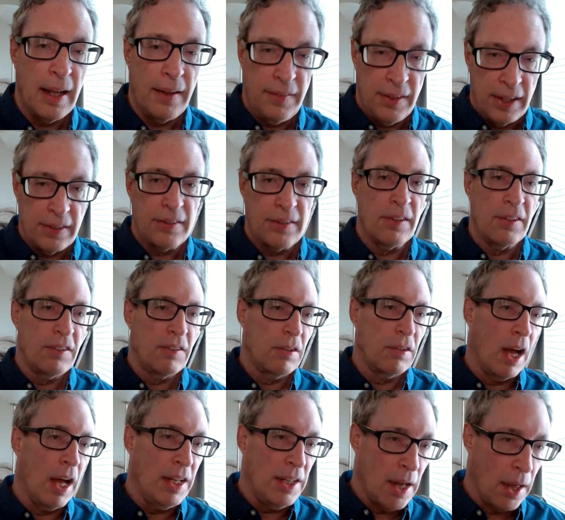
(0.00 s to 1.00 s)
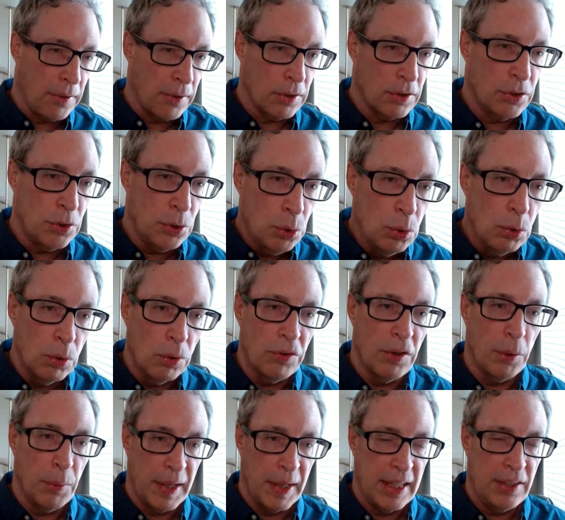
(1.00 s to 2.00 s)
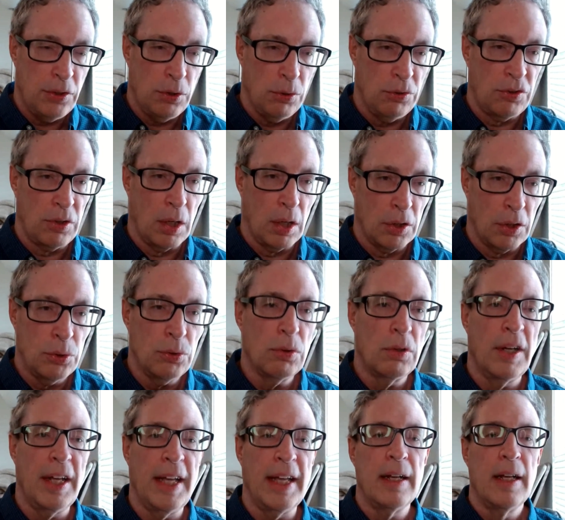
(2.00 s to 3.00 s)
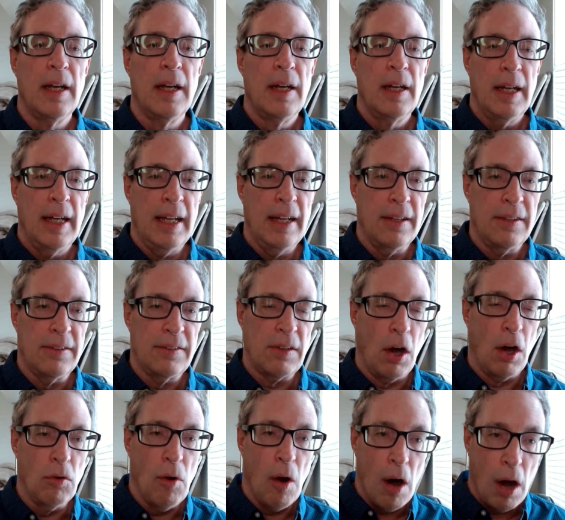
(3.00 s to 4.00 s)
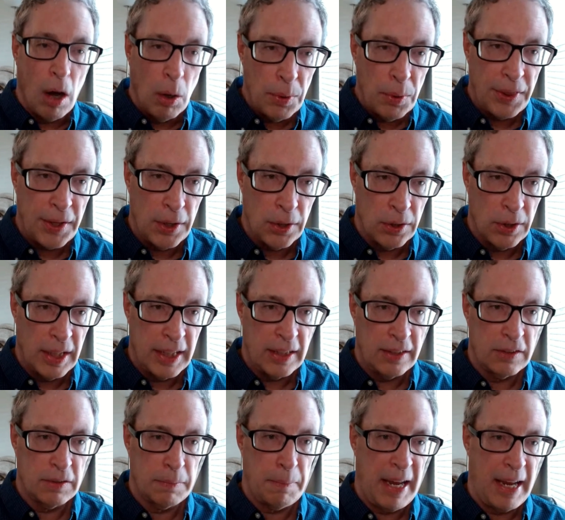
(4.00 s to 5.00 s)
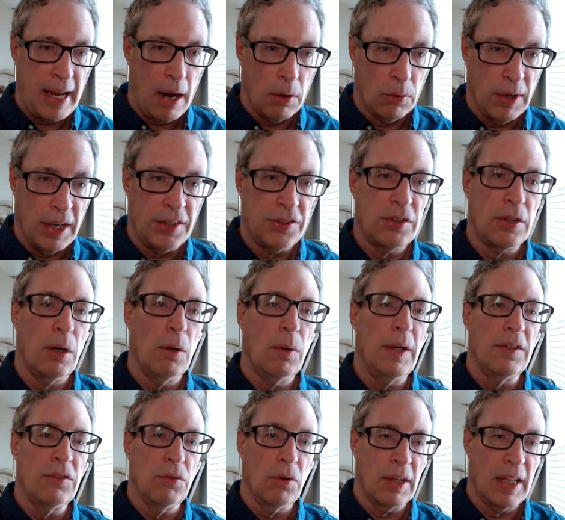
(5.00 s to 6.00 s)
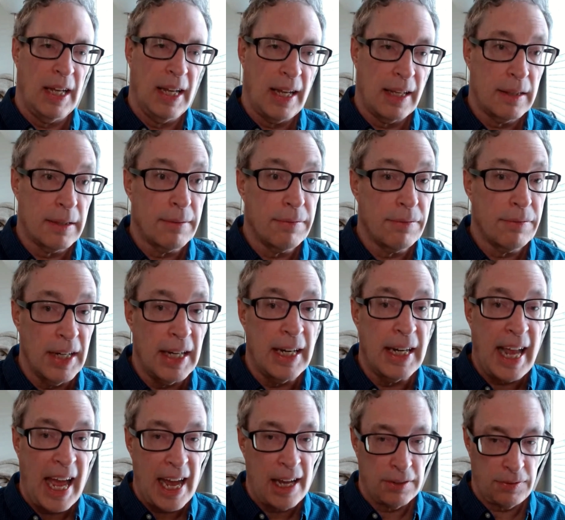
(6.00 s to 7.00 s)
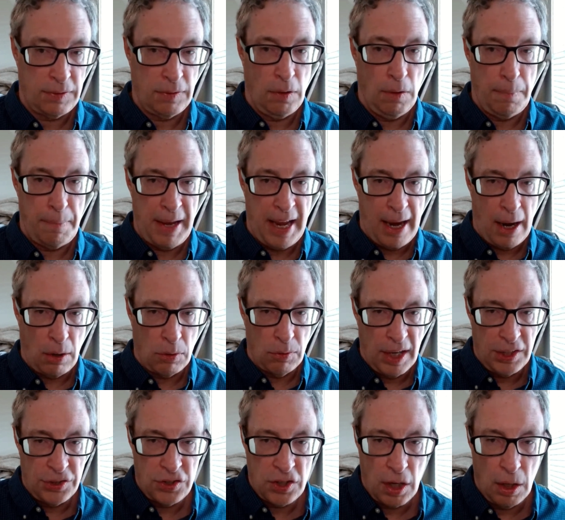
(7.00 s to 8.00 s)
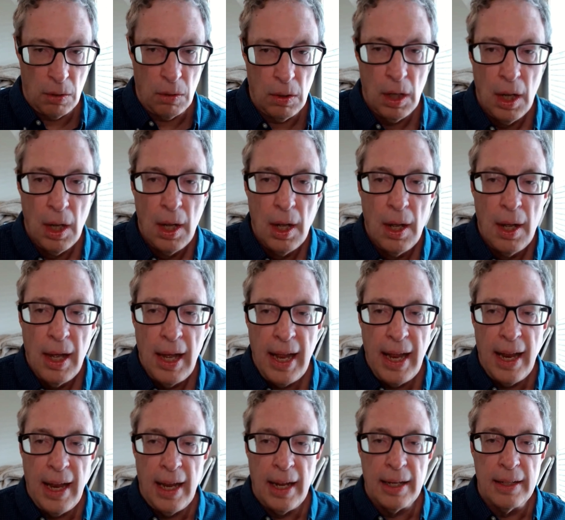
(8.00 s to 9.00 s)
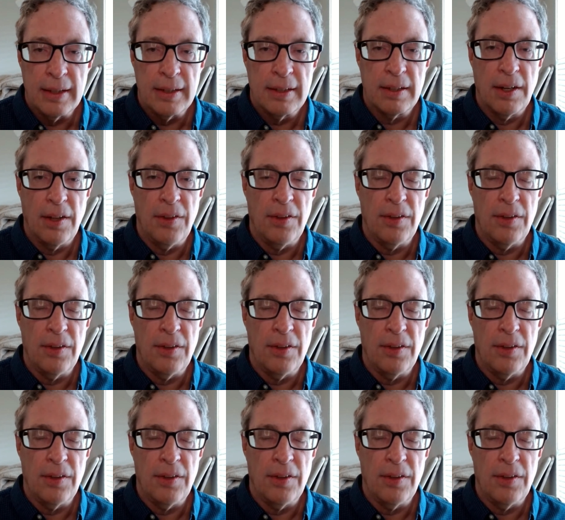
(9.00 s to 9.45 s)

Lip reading: and this is another tool that we can use in our toolkit is along with the earnings payout ratio is looking at the free cash flow payout ratio. And